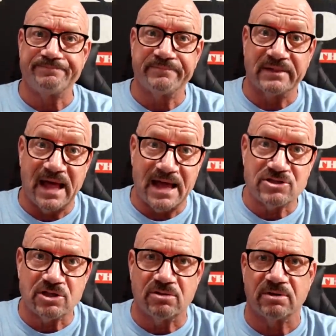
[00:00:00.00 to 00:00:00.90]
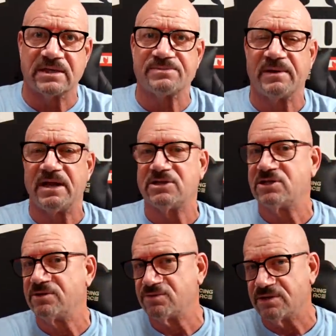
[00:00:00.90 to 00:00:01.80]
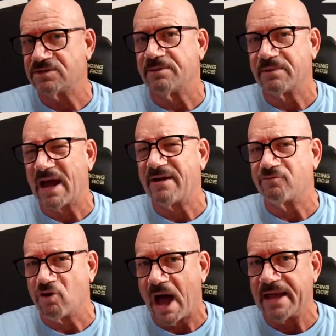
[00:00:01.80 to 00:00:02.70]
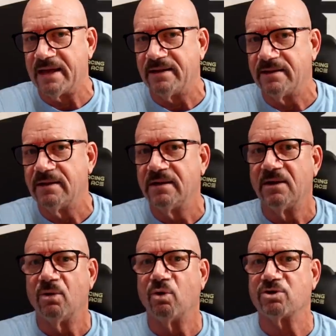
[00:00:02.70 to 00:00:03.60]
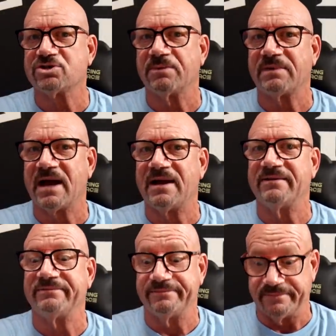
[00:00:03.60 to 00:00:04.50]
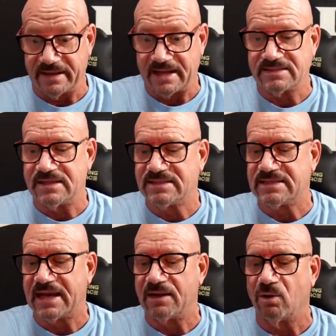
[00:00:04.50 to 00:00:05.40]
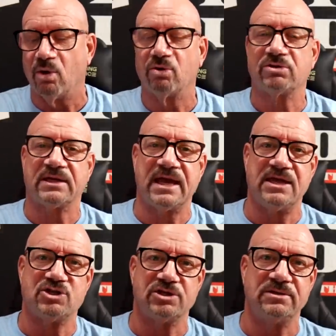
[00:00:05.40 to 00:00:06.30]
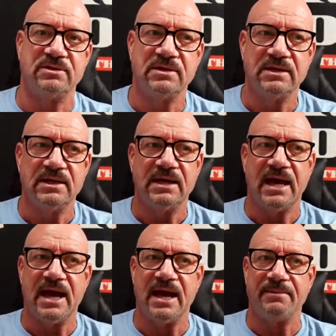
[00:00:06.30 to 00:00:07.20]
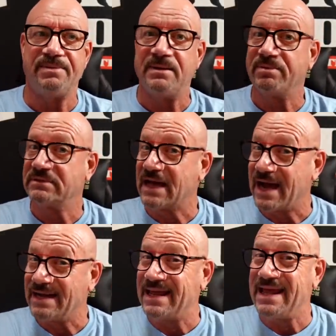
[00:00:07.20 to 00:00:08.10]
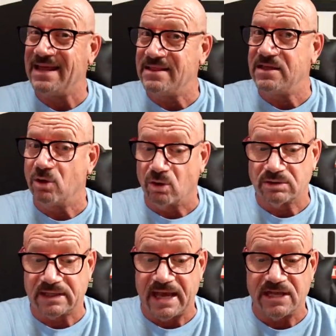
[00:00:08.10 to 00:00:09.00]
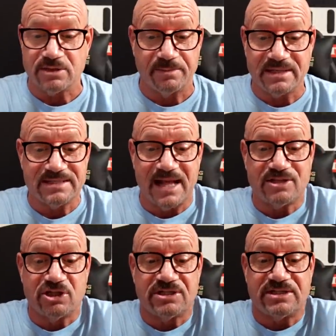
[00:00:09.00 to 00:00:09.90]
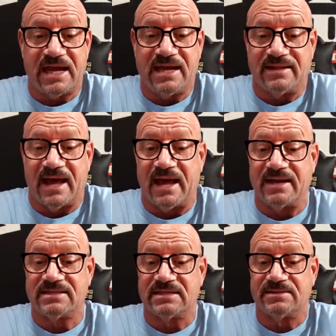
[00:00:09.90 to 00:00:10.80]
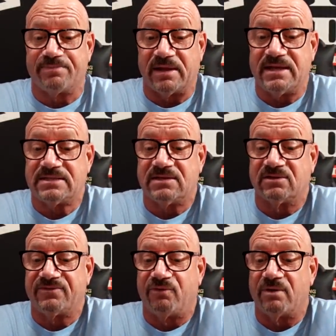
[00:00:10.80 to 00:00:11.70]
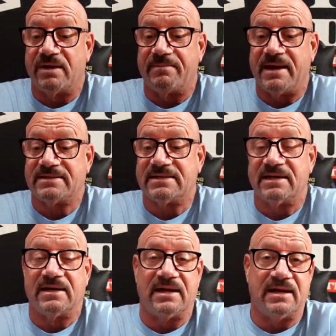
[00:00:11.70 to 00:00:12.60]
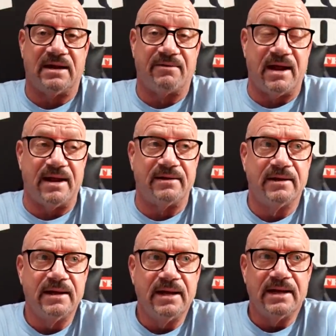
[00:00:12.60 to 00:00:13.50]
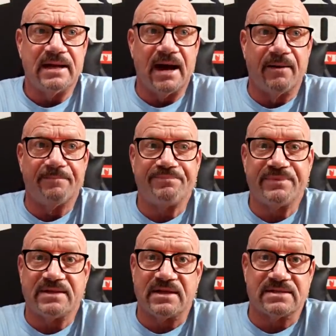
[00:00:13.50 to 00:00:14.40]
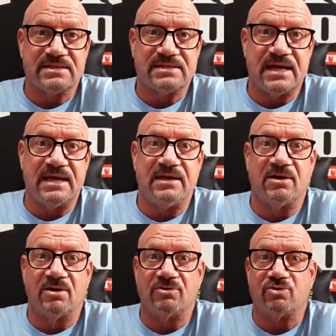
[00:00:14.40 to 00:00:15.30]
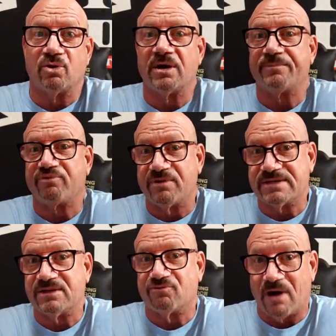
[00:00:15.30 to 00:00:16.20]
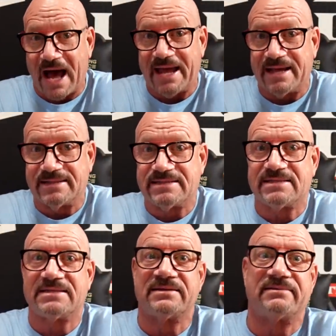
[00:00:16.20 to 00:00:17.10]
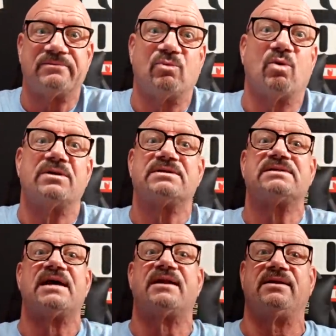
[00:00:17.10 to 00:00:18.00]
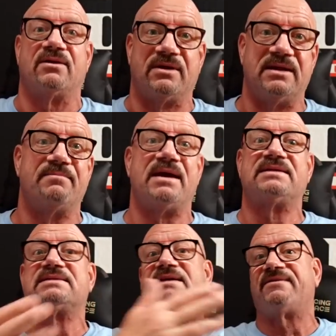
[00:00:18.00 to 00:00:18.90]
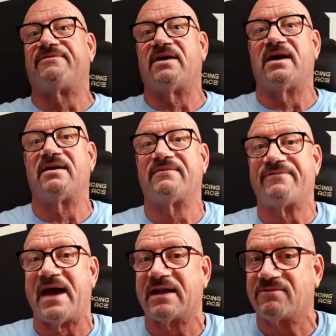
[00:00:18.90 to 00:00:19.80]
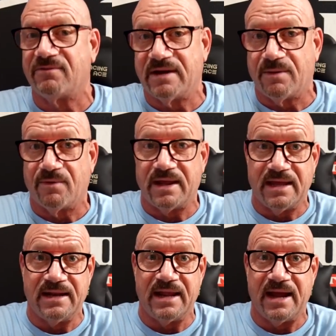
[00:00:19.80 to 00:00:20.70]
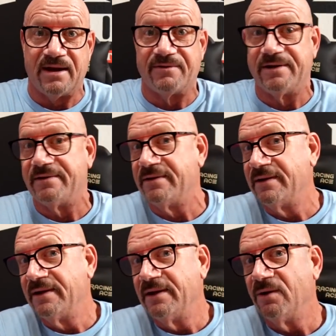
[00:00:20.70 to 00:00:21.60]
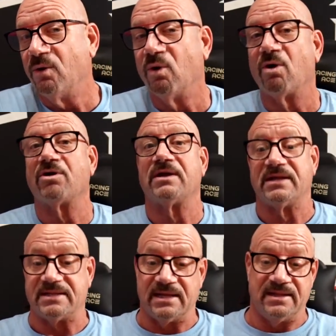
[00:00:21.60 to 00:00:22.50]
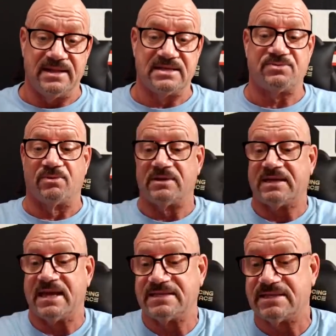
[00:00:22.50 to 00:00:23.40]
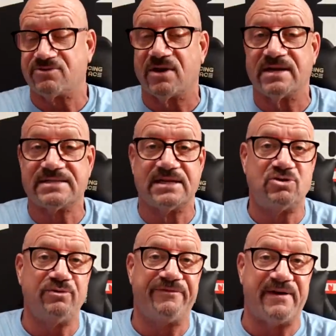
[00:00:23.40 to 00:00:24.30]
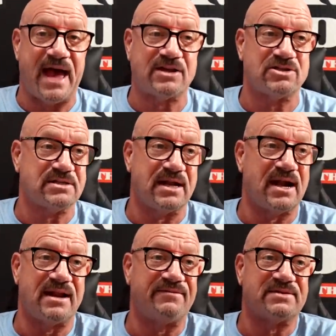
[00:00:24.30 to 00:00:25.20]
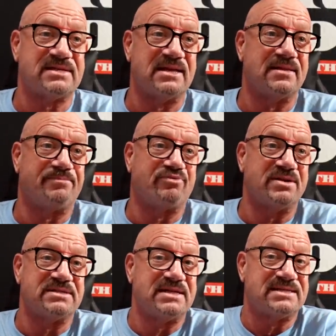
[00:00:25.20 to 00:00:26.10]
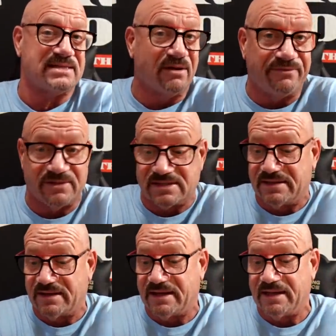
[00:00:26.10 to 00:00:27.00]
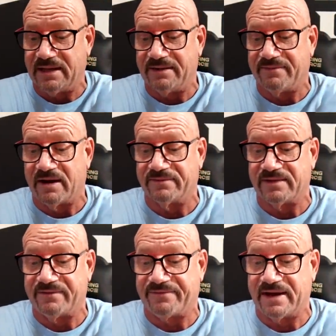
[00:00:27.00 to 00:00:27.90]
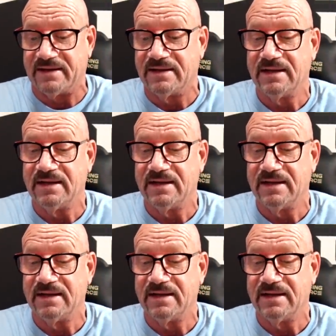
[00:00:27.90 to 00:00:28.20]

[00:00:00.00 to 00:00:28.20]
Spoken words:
logical explanation is there's some kind of riot or some kind of, as they say, an altercation, and people died in the altercation. But it's not just saying that. This is blaze kills four inmates in Iran. Now, it doesn't say, you know, during prison riots, inmates set fire to the factory and they were in there. In this one case, they're trying to say two factions. They're not even saying the prison itself is involved in a fight.